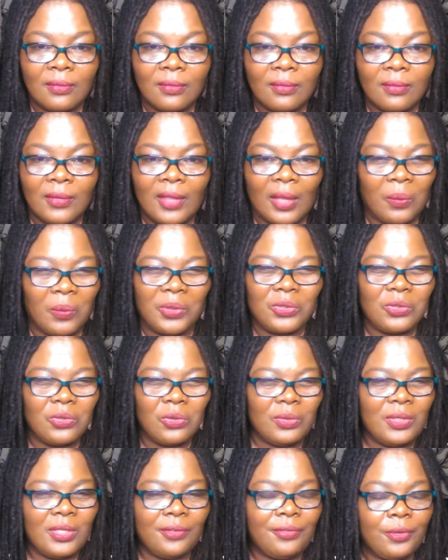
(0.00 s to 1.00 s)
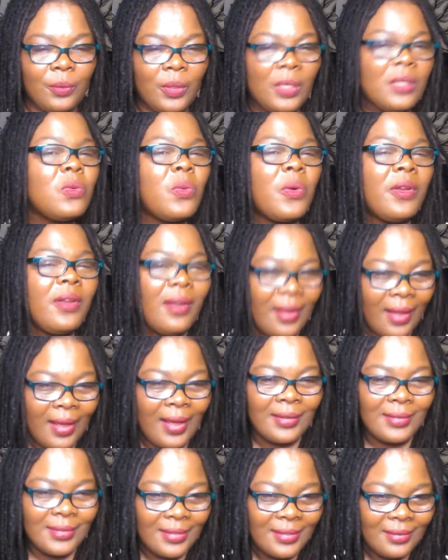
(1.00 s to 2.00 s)
that we're so different, because we're
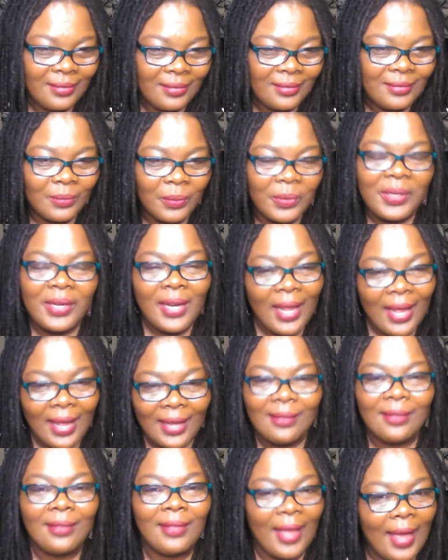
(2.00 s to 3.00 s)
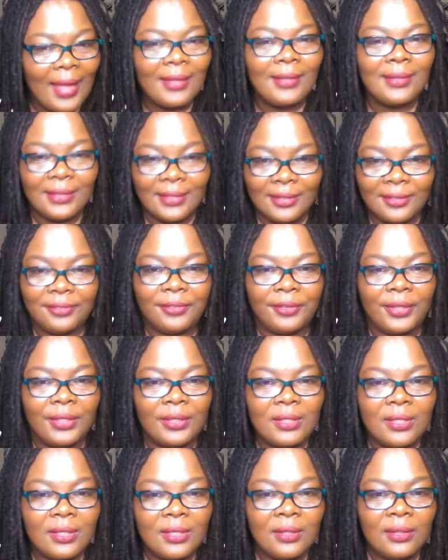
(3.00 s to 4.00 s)
not. We're not that different.